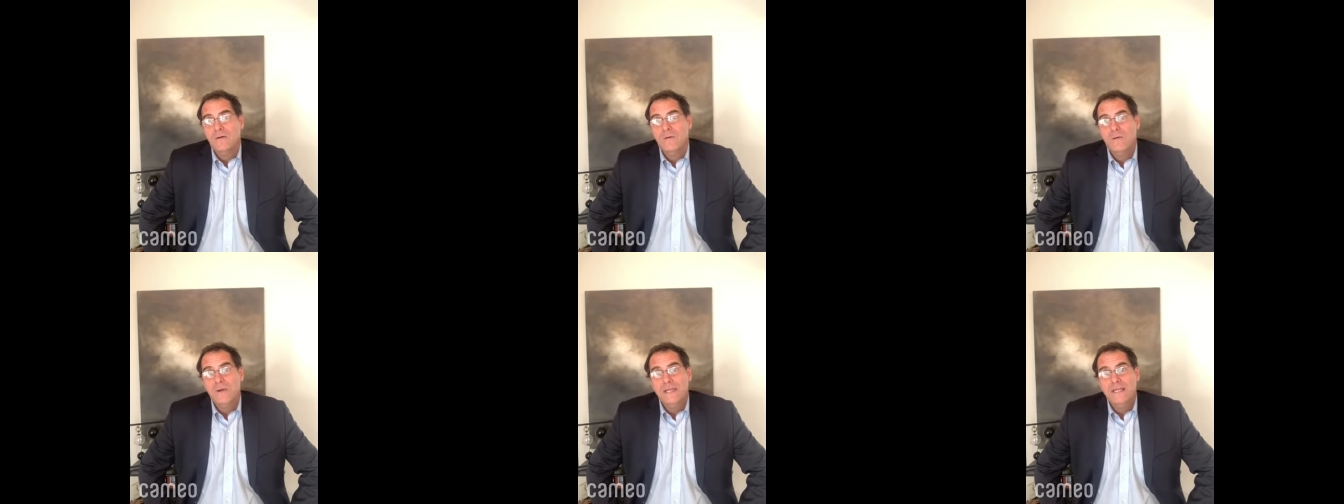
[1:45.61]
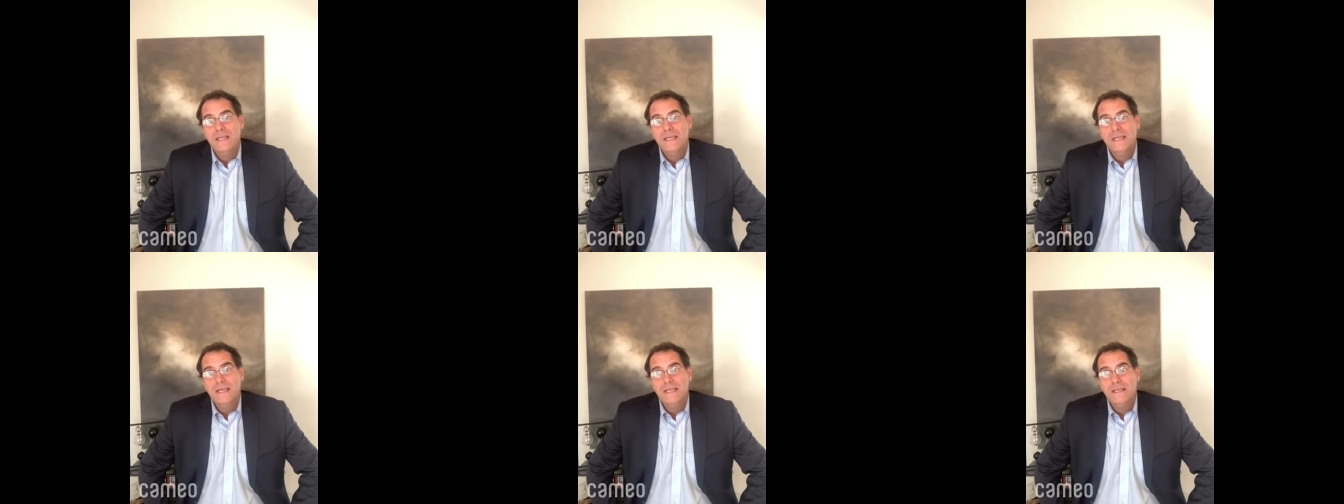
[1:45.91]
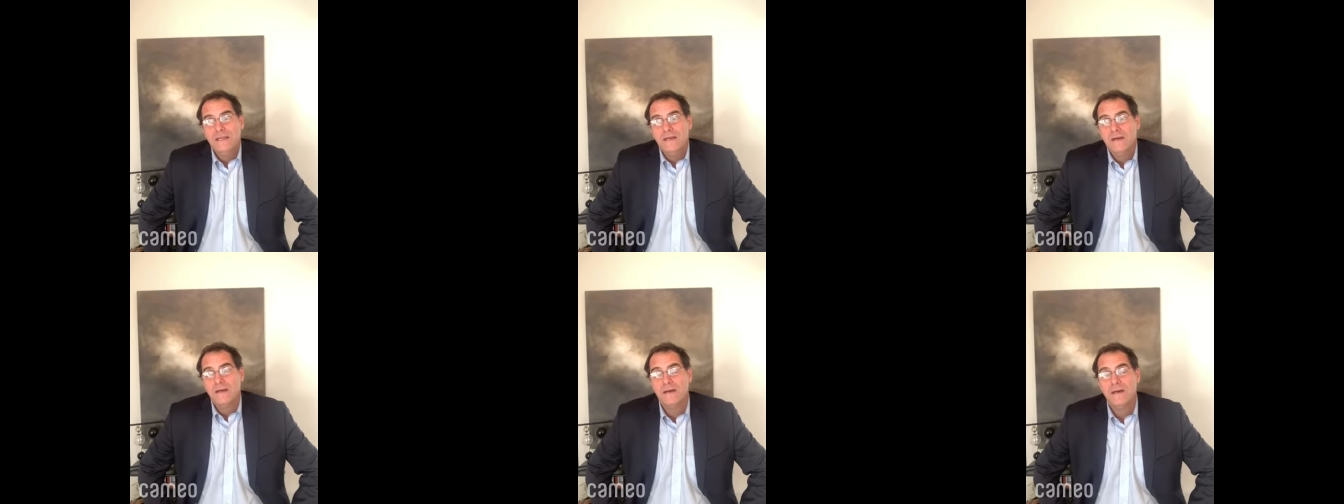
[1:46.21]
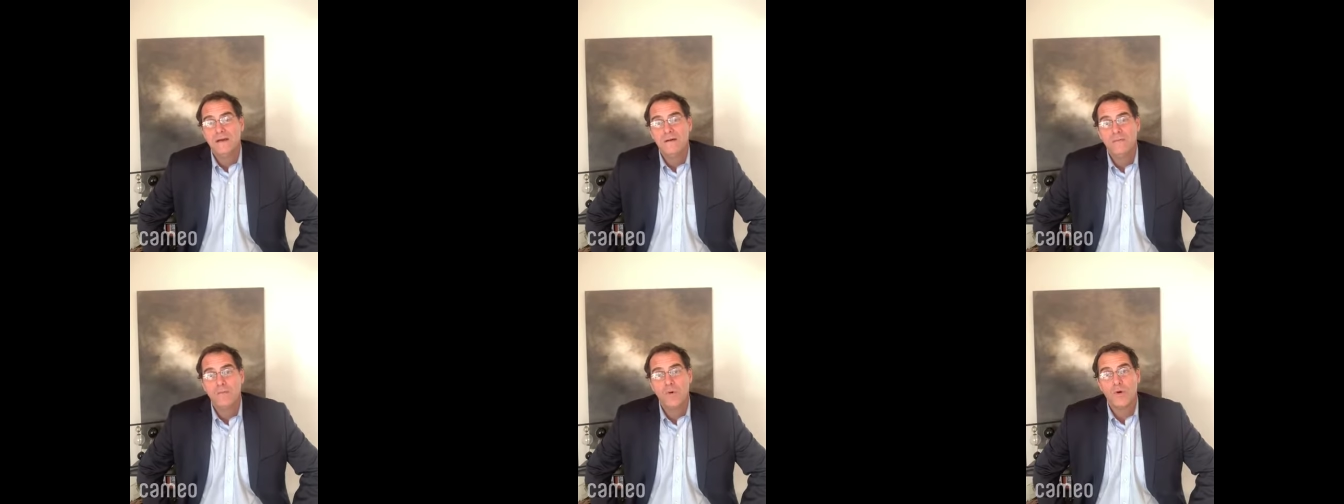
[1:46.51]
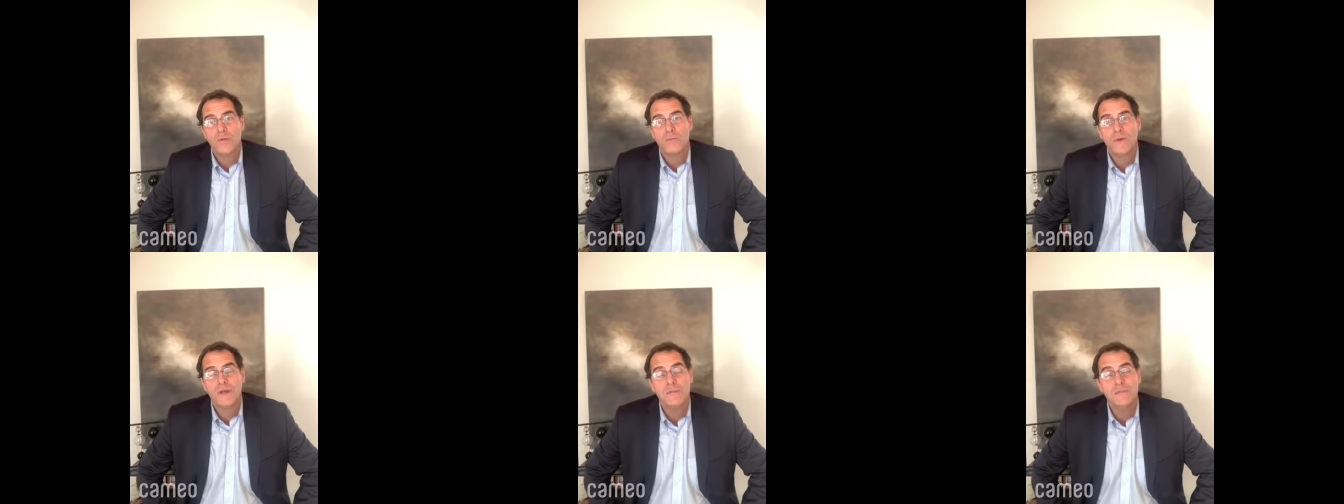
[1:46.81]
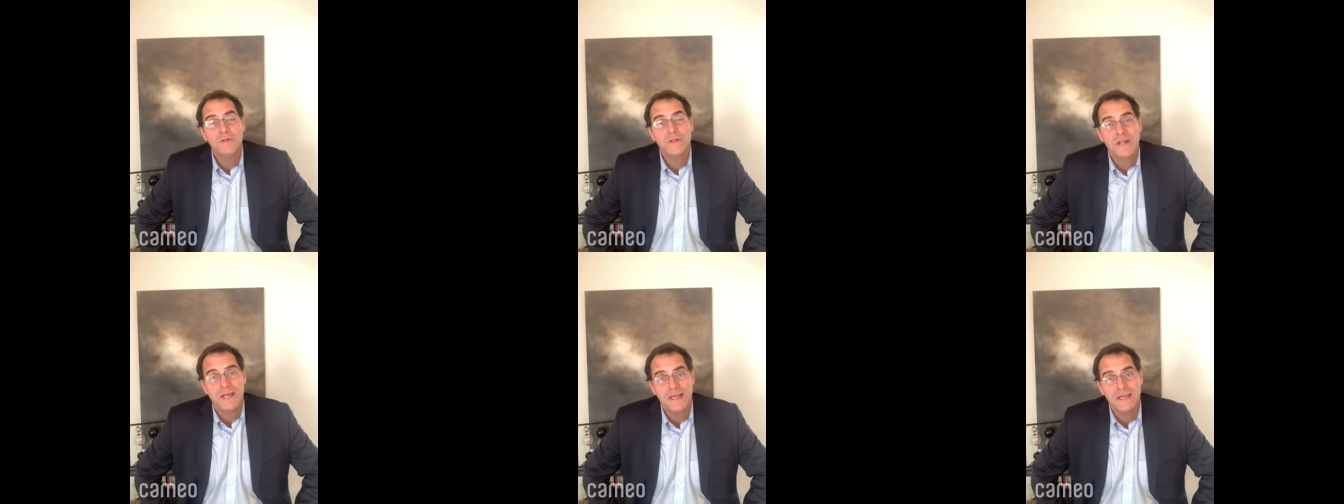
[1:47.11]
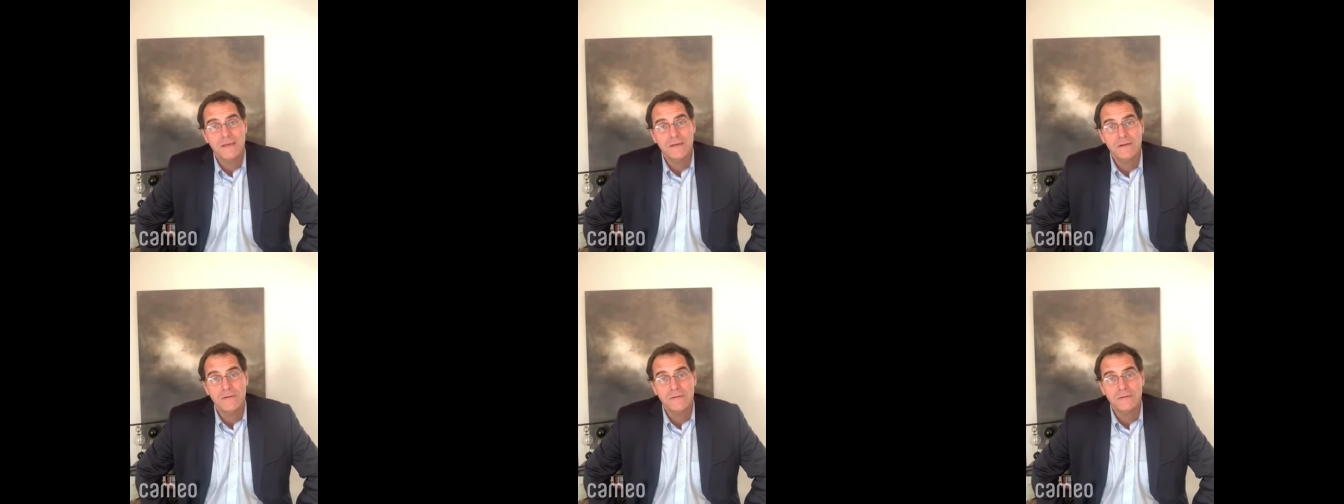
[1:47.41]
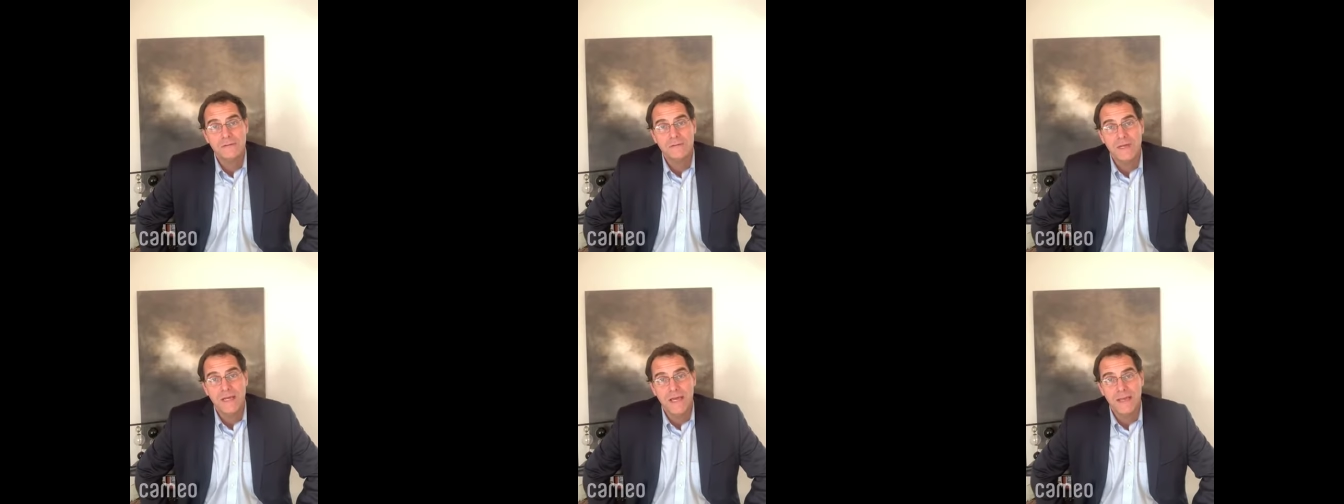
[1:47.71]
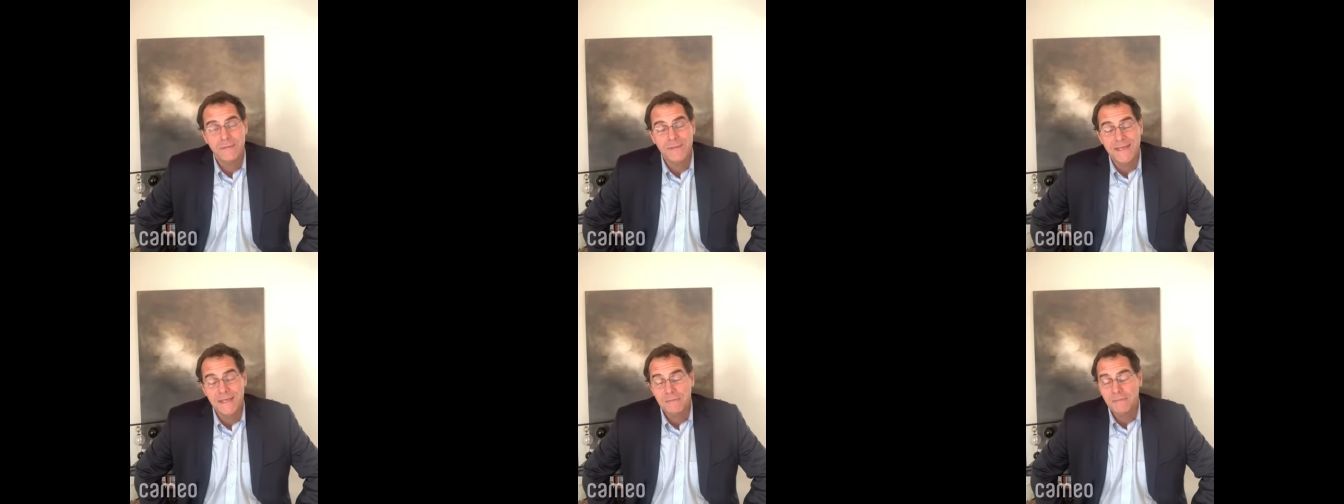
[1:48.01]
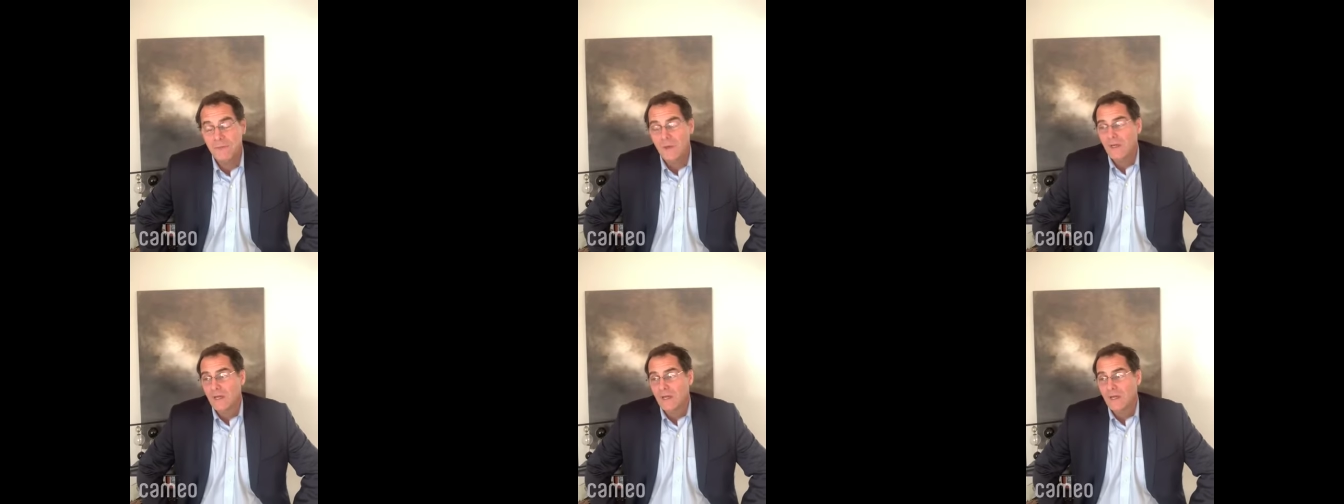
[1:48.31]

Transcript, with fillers: we need more people like you, Amy,